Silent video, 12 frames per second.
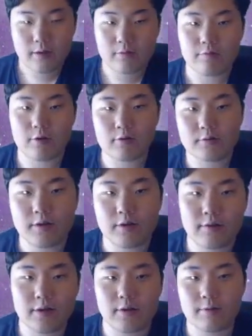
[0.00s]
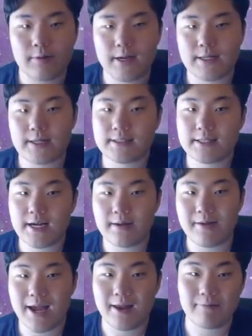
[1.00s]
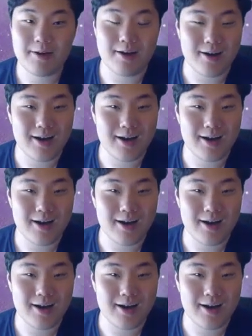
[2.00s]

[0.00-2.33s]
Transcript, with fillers: rolls going our way this time and we are